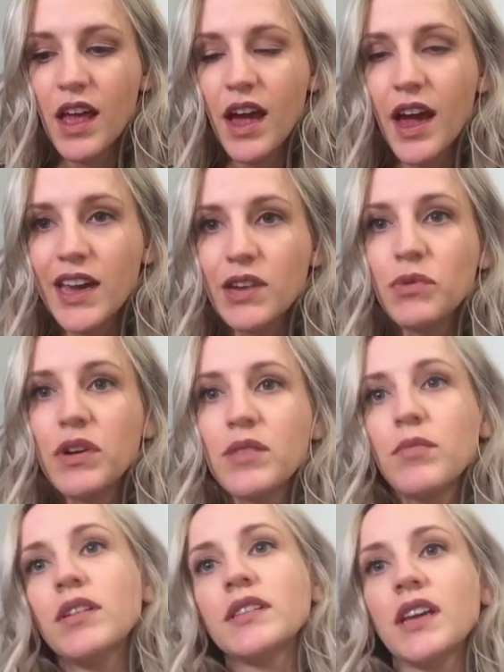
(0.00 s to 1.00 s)
I can wear
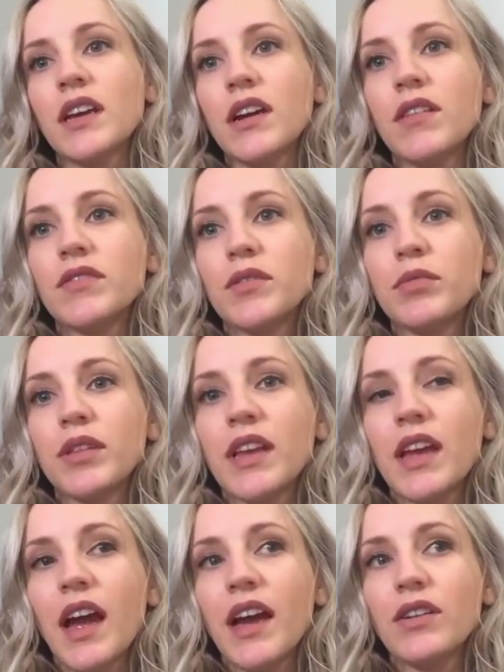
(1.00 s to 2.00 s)
them all day
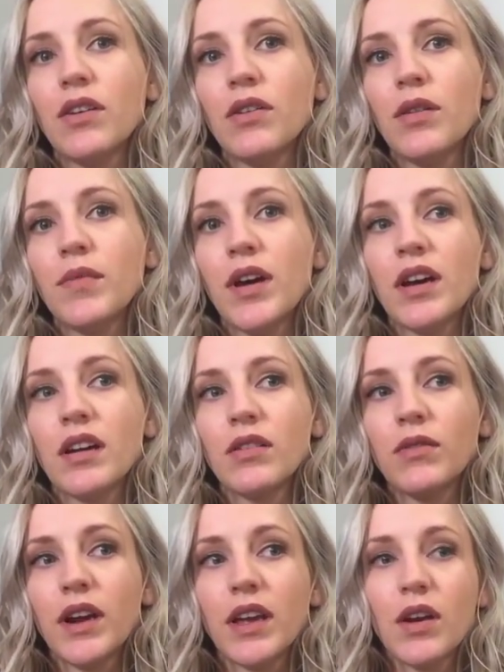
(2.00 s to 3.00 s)
comfortably.
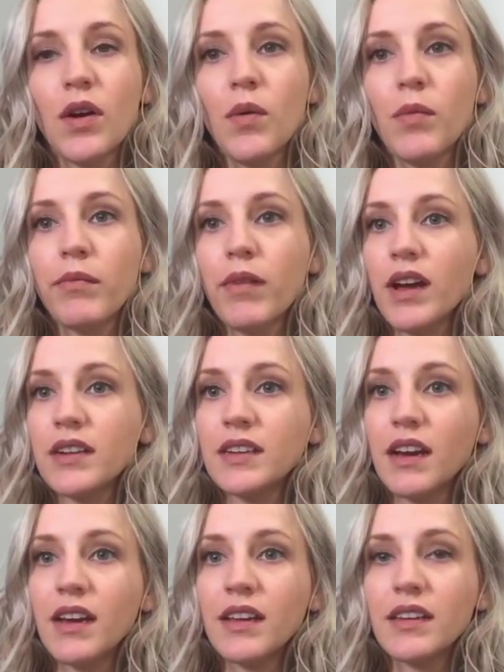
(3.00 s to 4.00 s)
When I get home, I'm not
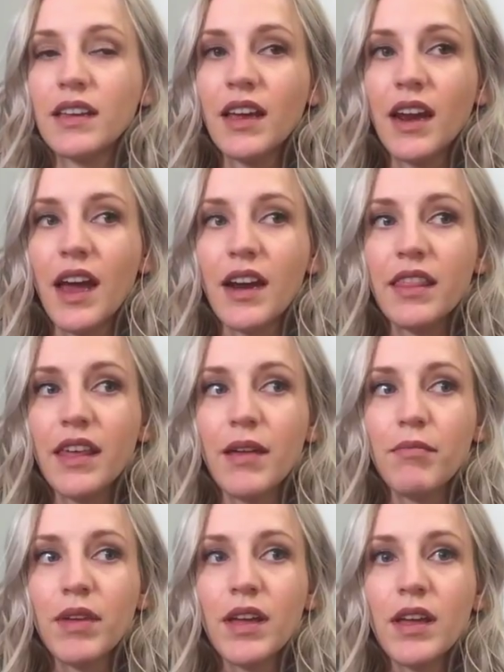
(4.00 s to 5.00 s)
dying to get out of
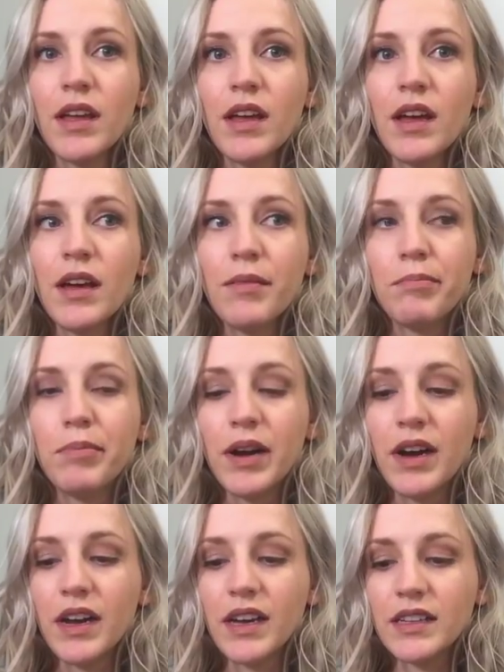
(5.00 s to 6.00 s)
them,
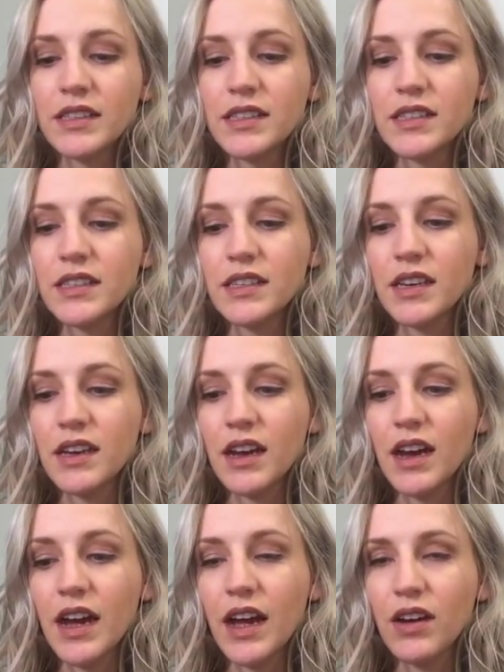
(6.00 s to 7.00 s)
but
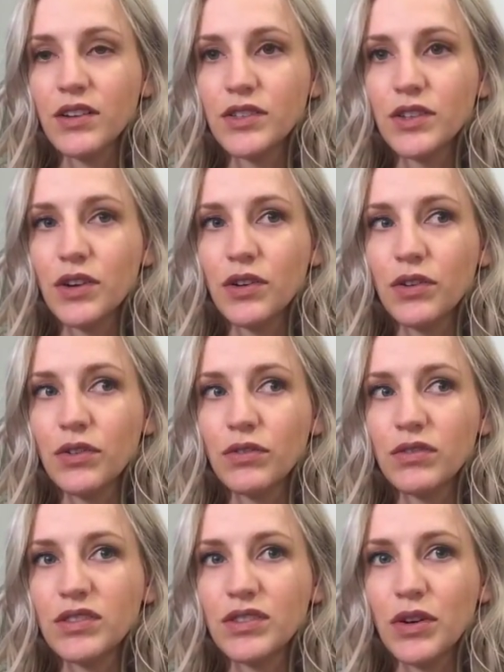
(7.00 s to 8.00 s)
I also
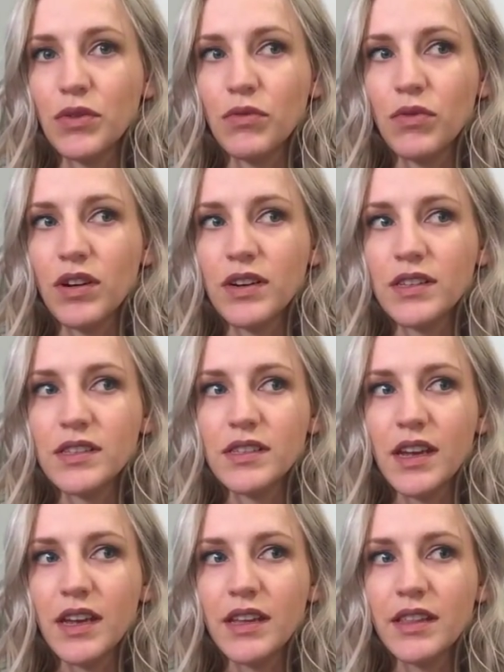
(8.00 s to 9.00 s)
don't want to
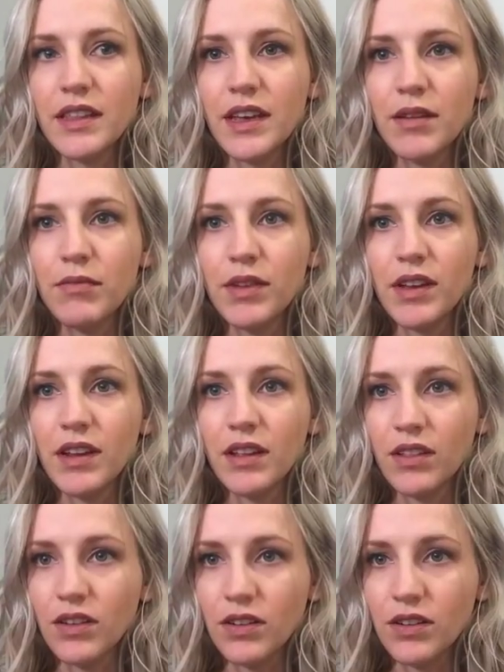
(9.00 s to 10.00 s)
stay in them any
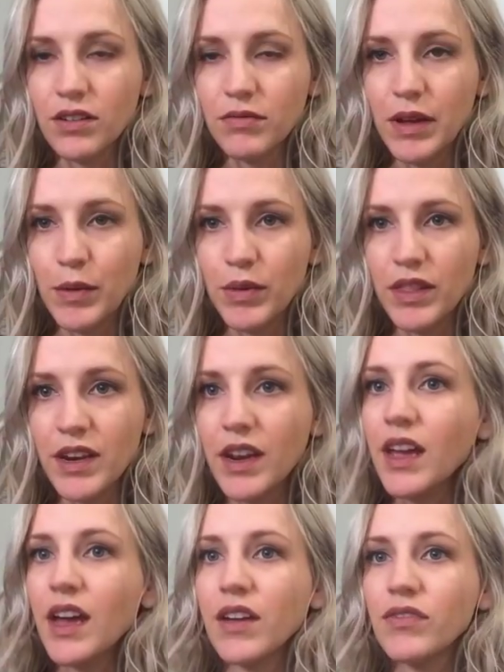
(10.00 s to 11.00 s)
longer maybe than
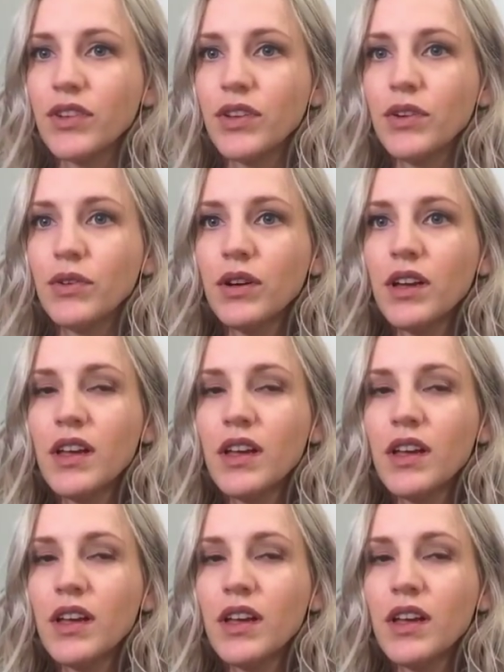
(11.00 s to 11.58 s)
I have to.